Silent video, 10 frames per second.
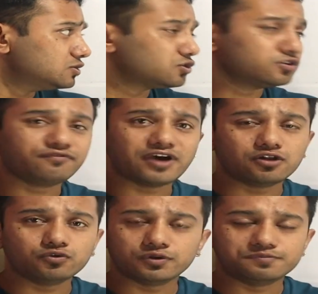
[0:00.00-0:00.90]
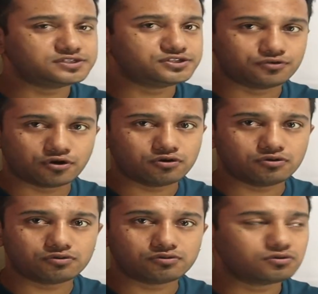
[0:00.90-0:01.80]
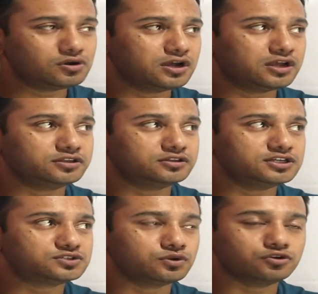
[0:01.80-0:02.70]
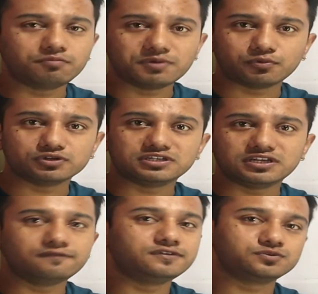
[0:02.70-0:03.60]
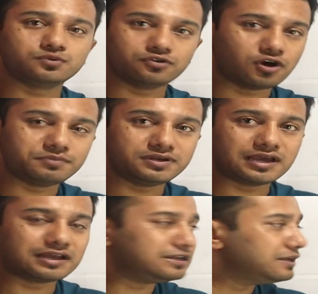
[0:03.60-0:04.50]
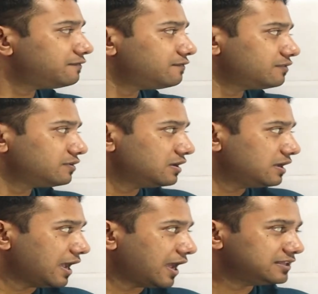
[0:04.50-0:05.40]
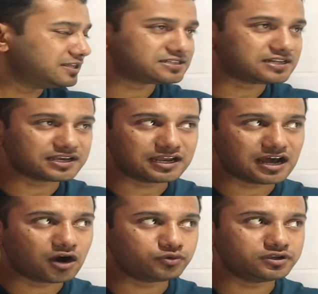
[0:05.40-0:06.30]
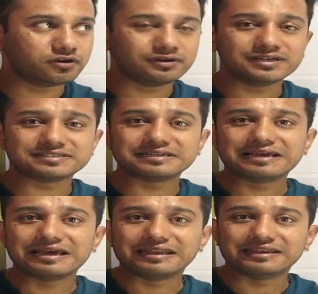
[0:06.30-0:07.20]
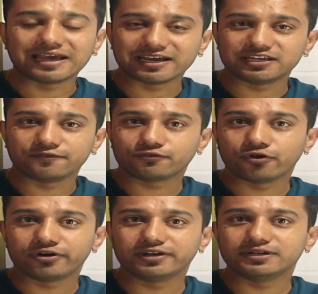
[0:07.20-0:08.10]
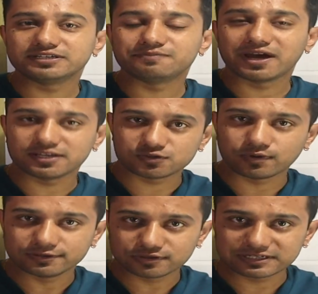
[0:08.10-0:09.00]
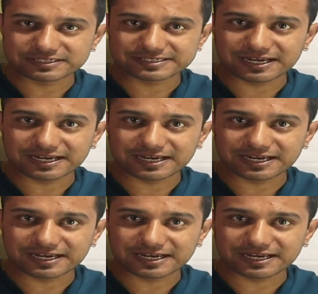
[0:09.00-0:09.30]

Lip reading: So the value will be 0. This will not be positive, this will not be negative. And this ligand out here is negative. Chlorine is -1. So this is